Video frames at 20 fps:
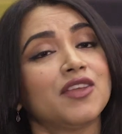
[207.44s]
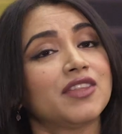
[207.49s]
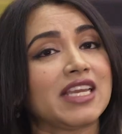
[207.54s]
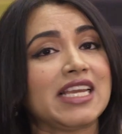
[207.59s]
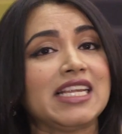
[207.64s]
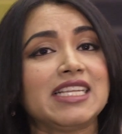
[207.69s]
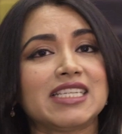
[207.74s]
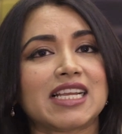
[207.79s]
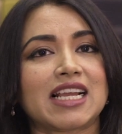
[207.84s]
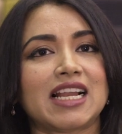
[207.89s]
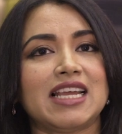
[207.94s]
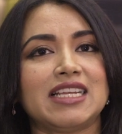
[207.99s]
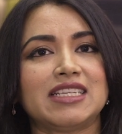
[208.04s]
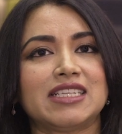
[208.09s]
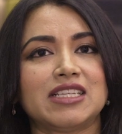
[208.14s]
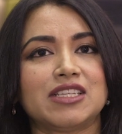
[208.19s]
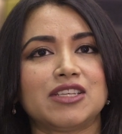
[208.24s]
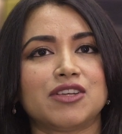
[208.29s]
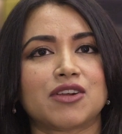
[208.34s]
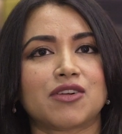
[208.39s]
The
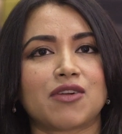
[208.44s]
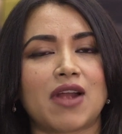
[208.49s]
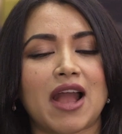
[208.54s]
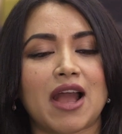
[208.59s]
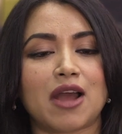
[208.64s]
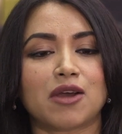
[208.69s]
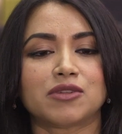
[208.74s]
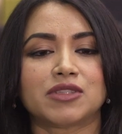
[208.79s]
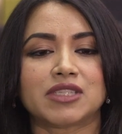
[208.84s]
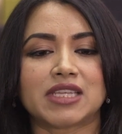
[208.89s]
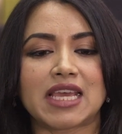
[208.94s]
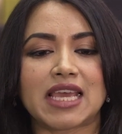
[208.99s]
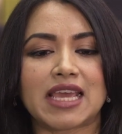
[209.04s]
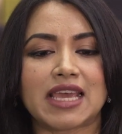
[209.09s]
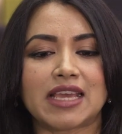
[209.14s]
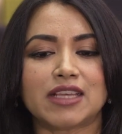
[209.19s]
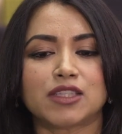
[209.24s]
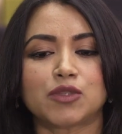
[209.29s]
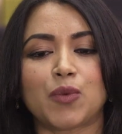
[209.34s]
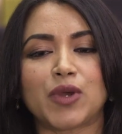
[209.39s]
intercalated year out
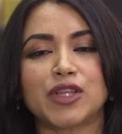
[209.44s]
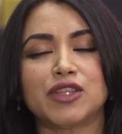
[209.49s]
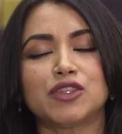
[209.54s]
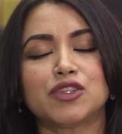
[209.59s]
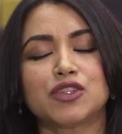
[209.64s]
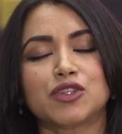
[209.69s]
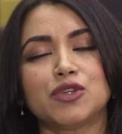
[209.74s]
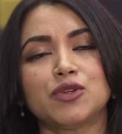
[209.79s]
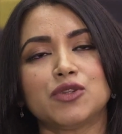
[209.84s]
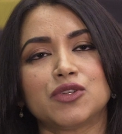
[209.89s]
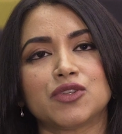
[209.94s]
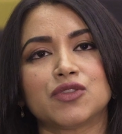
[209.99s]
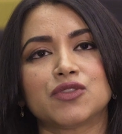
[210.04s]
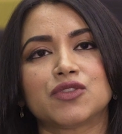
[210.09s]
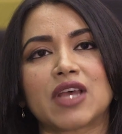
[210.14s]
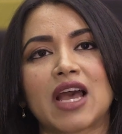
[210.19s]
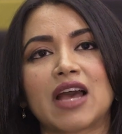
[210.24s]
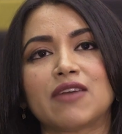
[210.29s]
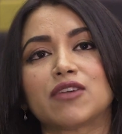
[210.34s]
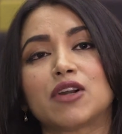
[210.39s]
is when the
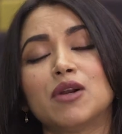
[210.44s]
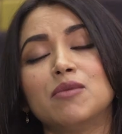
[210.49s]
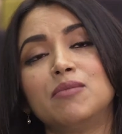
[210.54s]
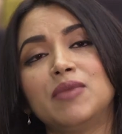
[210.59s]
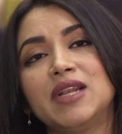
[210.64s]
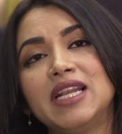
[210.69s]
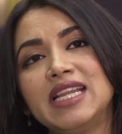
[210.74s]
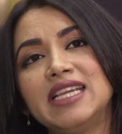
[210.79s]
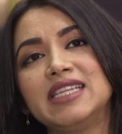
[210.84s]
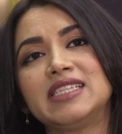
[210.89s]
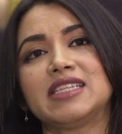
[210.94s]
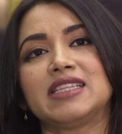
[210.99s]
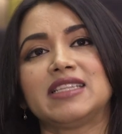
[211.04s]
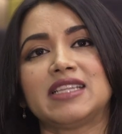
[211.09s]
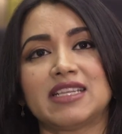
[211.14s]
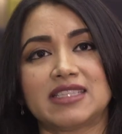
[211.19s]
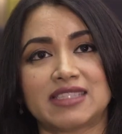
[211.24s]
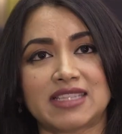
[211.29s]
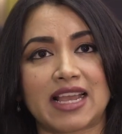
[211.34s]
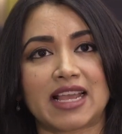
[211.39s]
students have completed
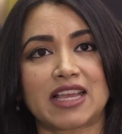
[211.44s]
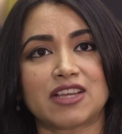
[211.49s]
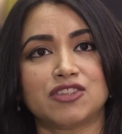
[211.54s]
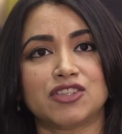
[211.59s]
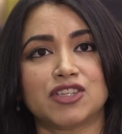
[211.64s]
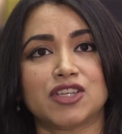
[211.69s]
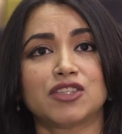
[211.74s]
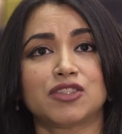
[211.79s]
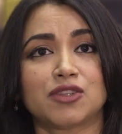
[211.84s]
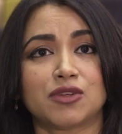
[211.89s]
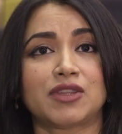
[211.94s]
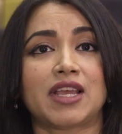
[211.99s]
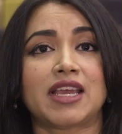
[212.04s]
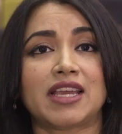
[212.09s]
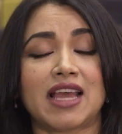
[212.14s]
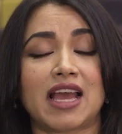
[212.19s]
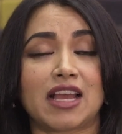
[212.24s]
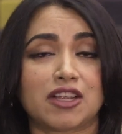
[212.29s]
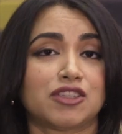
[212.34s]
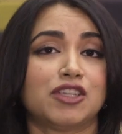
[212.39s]
their second year, so
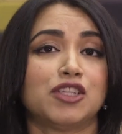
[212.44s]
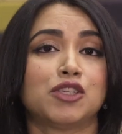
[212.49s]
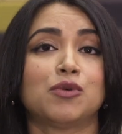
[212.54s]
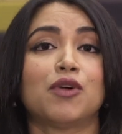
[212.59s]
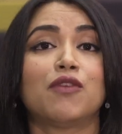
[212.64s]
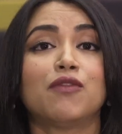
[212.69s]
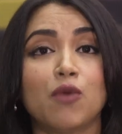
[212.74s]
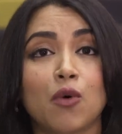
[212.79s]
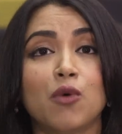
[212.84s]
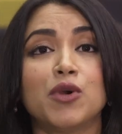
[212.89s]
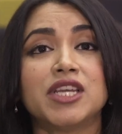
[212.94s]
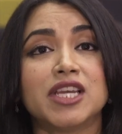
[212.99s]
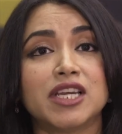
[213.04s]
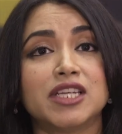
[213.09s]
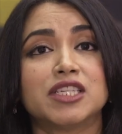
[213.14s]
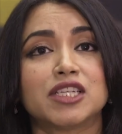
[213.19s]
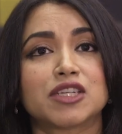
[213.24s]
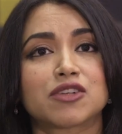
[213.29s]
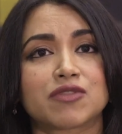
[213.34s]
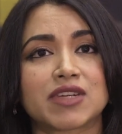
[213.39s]
they actually do a
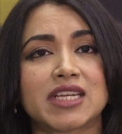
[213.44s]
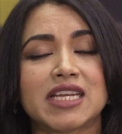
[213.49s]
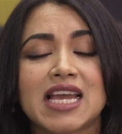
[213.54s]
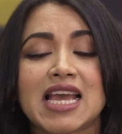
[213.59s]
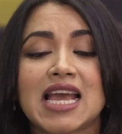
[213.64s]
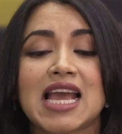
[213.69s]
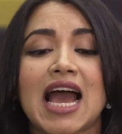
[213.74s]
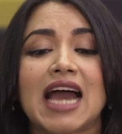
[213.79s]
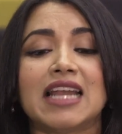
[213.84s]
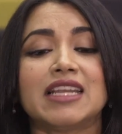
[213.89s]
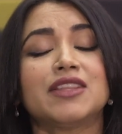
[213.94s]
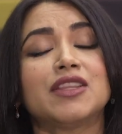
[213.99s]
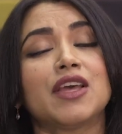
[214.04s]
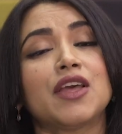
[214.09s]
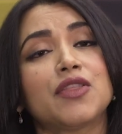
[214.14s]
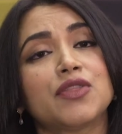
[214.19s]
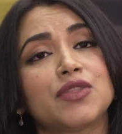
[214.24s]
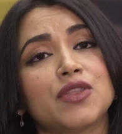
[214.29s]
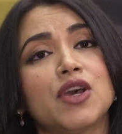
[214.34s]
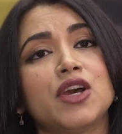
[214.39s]
four-year degree, and in
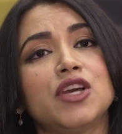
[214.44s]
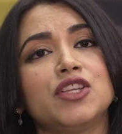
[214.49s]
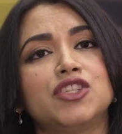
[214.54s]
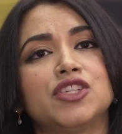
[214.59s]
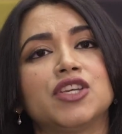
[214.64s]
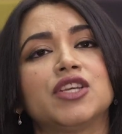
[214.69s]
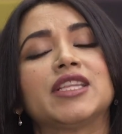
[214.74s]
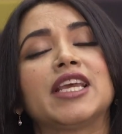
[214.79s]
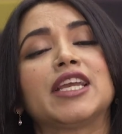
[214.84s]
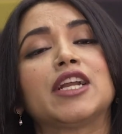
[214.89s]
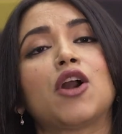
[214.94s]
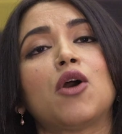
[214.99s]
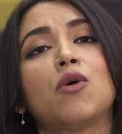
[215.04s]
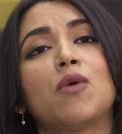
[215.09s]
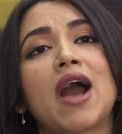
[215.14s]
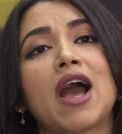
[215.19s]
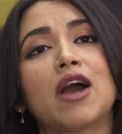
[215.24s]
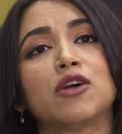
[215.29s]
their third year they go